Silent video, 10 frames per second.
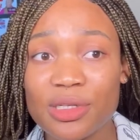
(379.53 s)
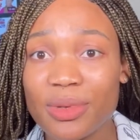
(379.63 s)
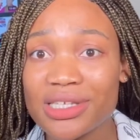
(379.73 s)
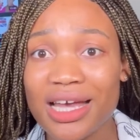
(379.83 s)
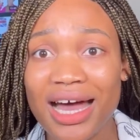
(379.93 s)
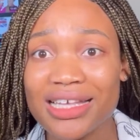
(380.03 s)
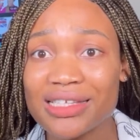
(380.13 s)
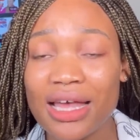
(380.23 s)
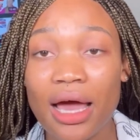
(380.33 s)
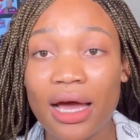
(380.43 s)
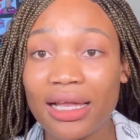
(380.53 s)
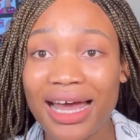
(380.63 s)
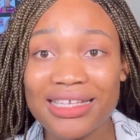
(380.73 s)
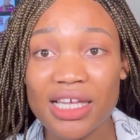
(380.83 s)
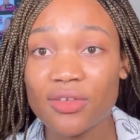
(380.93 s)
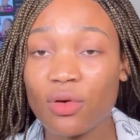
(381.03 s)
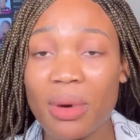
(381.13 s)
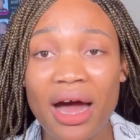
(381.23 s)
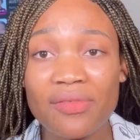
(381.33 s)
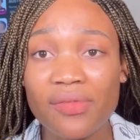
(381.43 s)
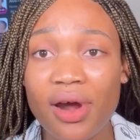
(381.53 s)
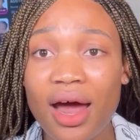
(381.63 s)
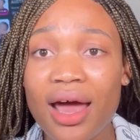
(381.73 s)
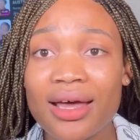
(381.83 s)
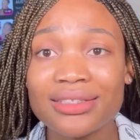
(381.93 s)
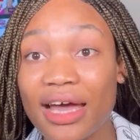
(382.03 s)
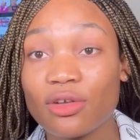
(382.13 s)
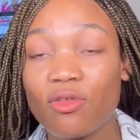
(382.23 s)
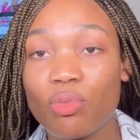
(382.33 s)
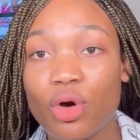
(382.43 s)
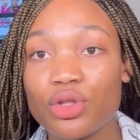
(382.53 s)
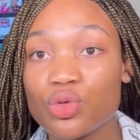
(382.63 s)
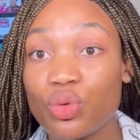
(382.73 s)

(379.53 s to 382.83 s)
this person has a license from AFRA, this kind of points.